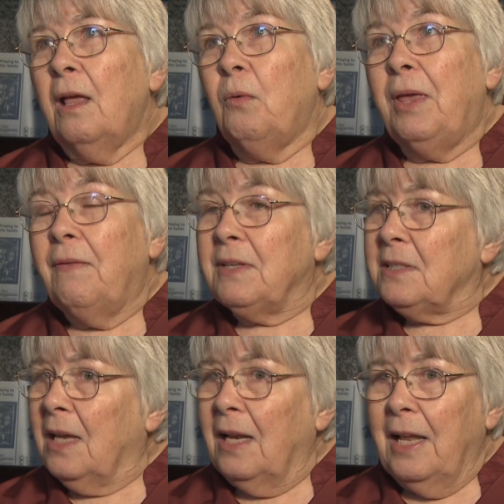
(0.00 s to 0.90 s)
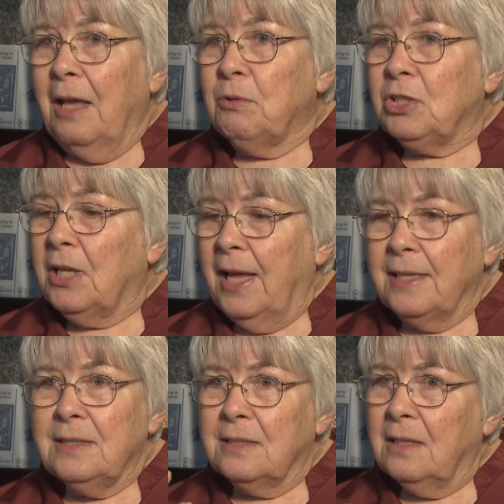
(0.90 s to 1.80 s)
We have the sign language
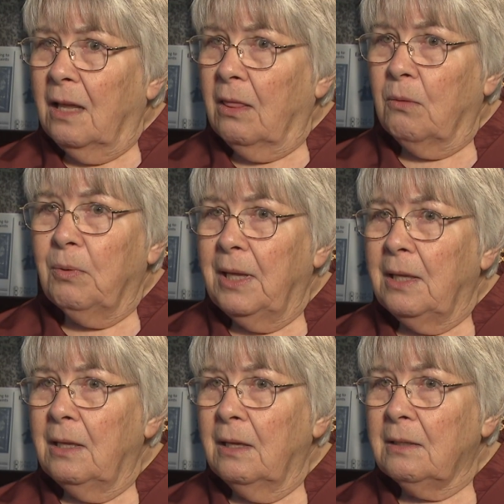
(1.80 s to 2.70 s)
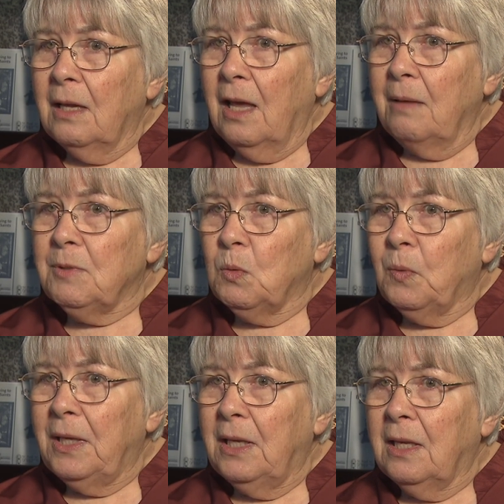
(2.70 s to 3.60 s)
classes now 3 times a
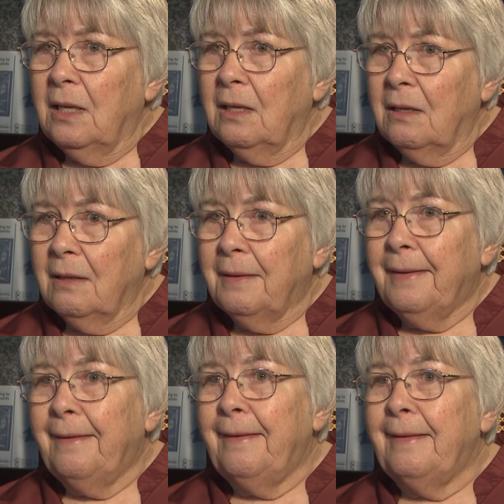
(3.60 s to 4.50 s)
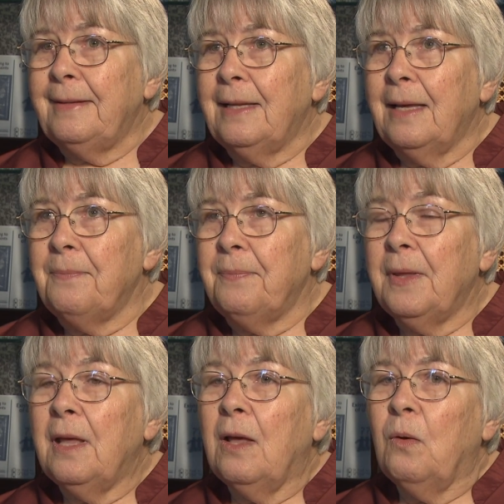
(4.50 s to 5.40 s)
week, and
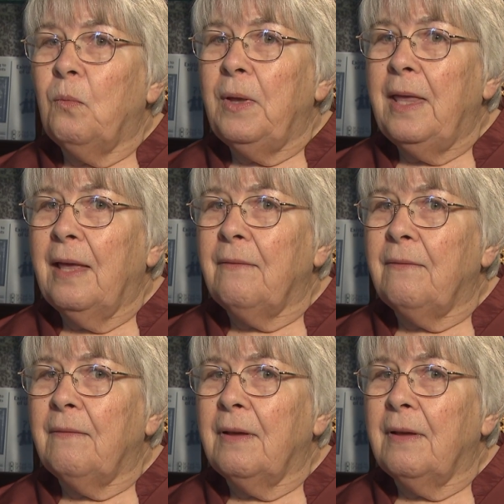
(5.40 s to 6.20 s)
we have,